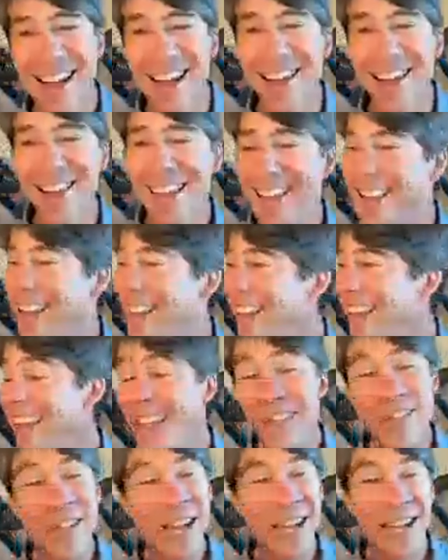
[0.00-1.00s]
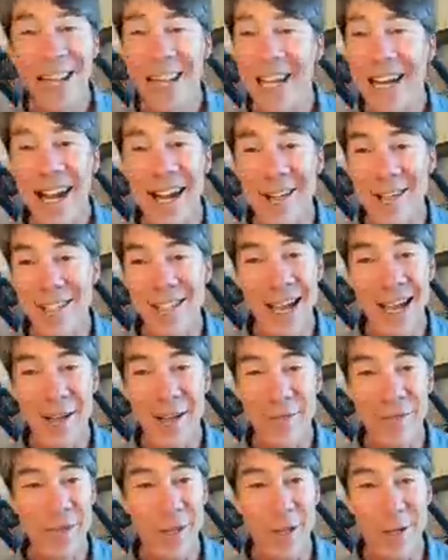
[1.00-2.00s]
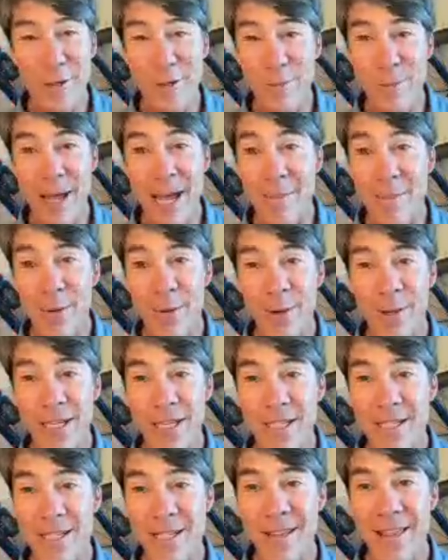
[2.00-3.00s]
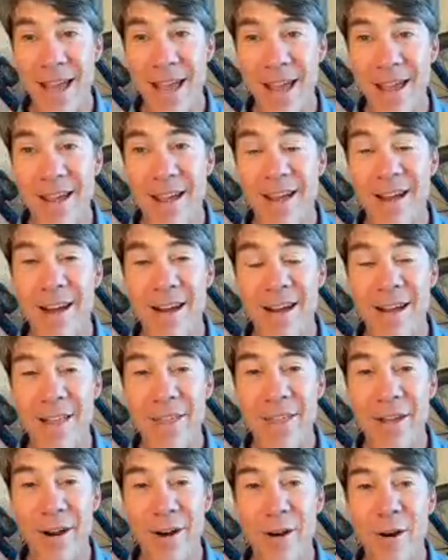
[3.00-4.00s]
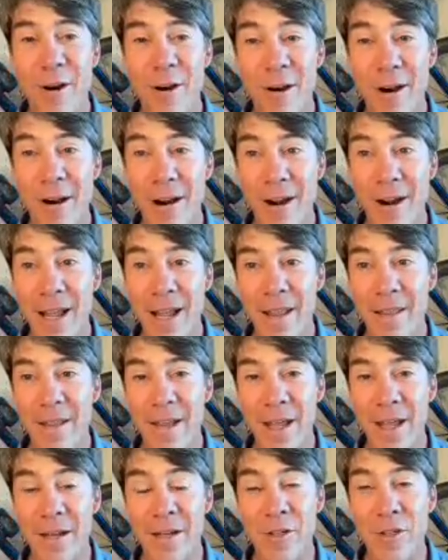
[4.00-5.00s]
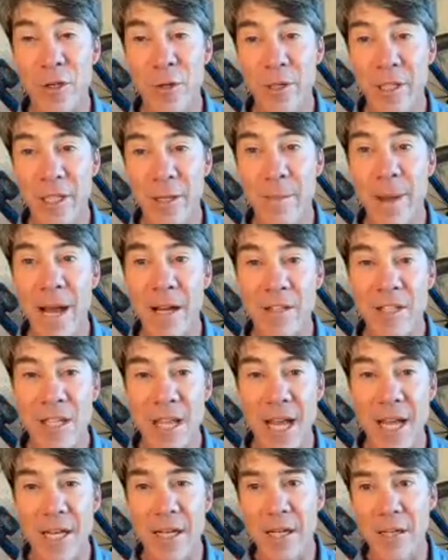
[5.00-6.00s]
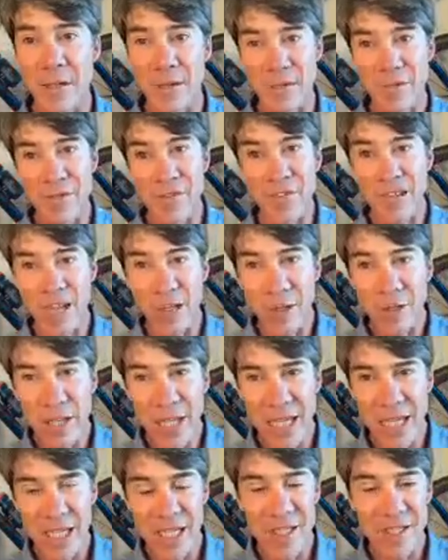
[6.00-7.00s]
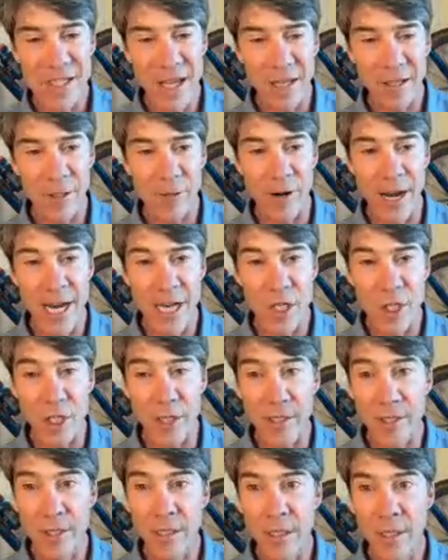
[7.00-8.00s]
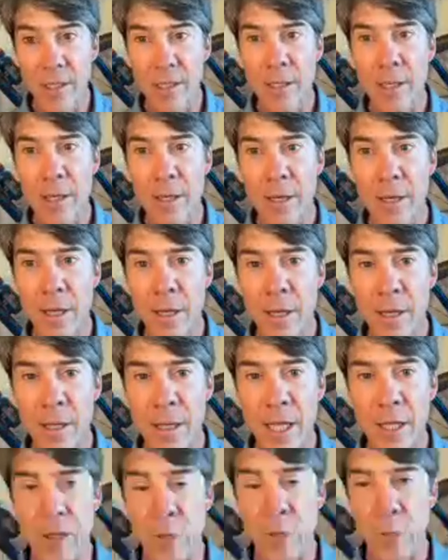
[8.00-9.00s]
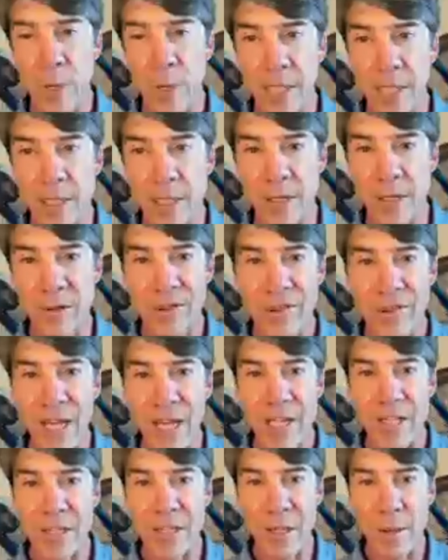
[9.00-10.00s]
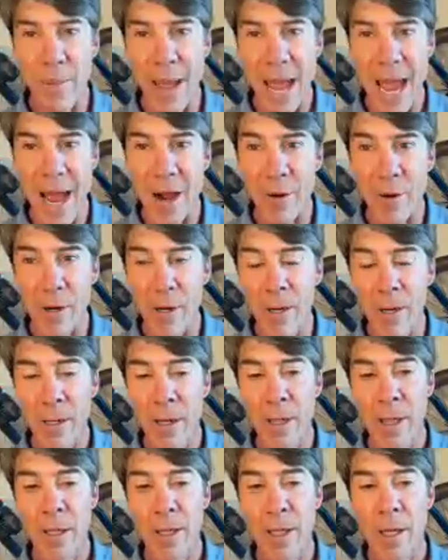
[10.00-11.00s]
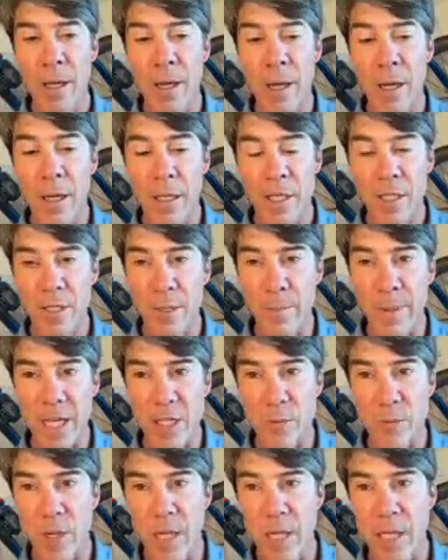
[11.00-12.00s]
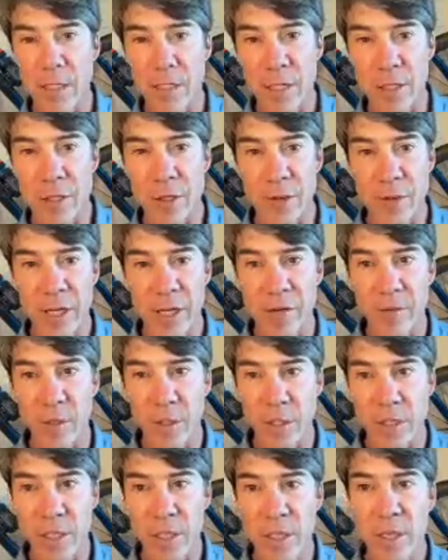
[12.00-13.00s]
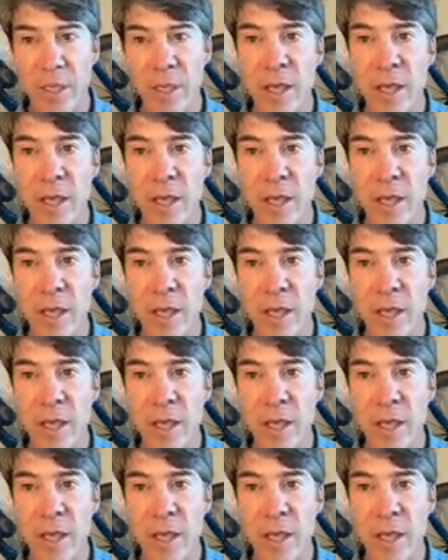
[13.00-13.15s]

I mean, you got to get outside for those bad boys. They they're hard, and, and doing them outside and to feel the acceleration uh, and the wind in your face and the power uh, is the best way to do intervals.